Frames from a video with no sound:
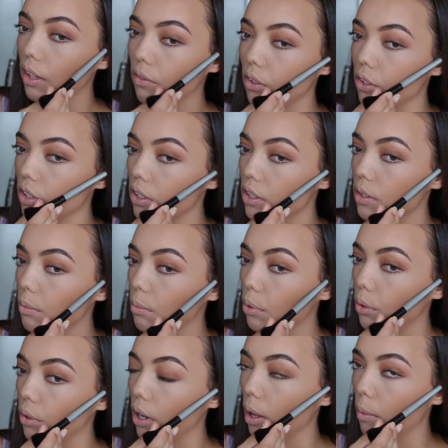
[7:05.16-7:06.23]
If you just
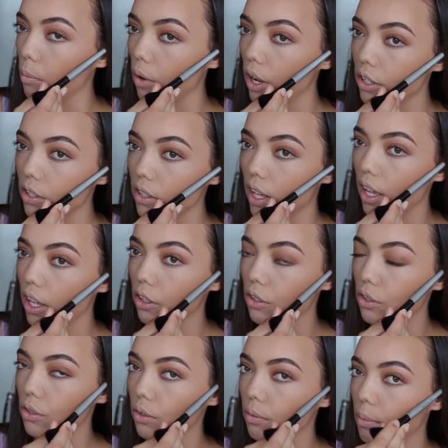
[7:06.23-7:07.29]
put a brush there, you
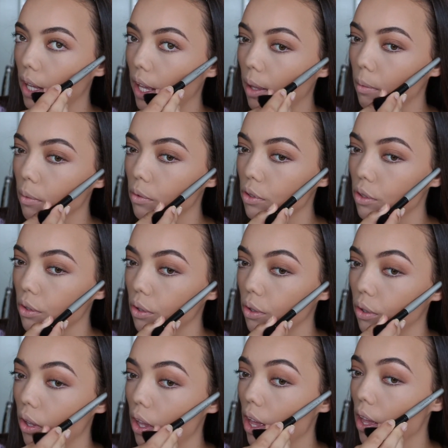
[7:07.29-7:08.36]
should be able
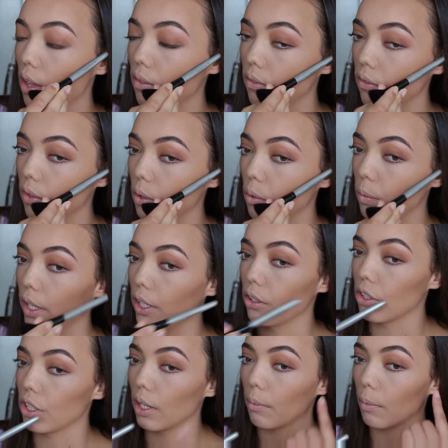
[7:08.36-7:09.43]
to feel where your
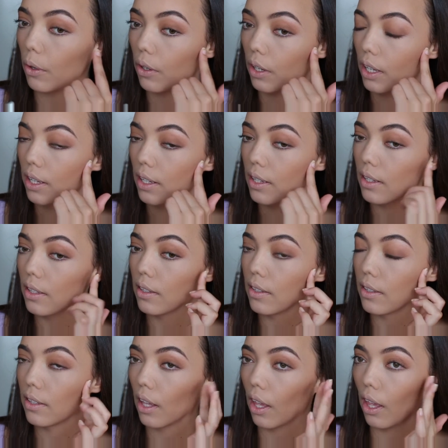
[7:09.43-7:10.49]
cheekbone
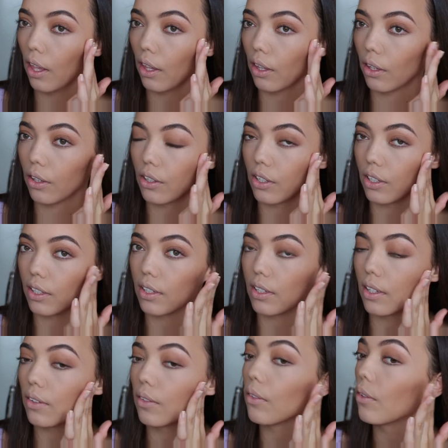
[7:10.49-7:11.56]
is. You can
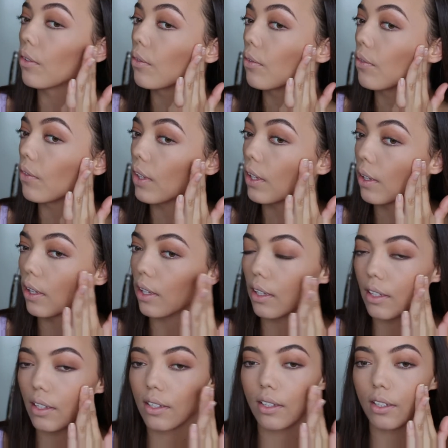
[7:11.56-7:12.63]
just feel
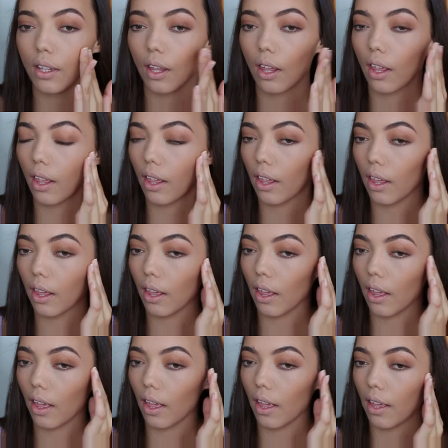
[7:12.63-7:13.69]
it,
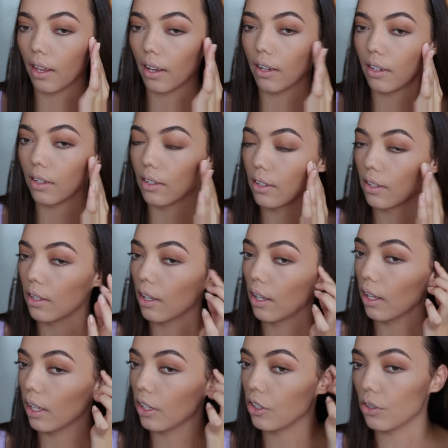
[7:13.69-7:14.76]
and
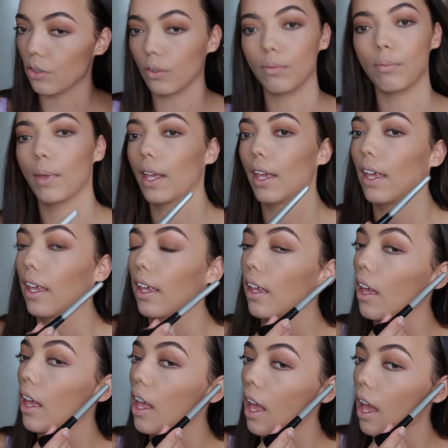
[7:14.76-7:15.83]
it should be
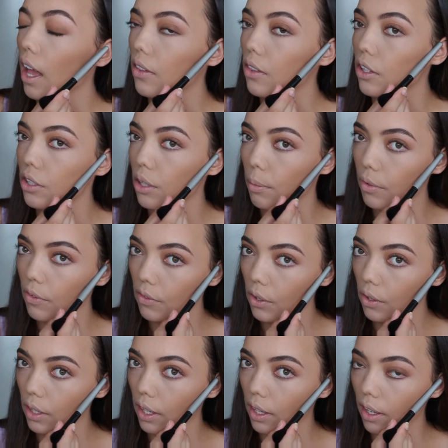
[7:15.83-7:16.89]
at the top of
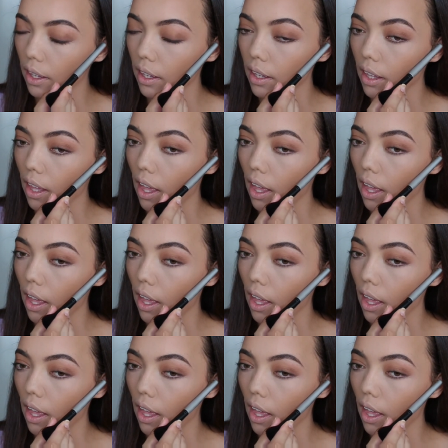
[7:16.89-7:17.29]
your ear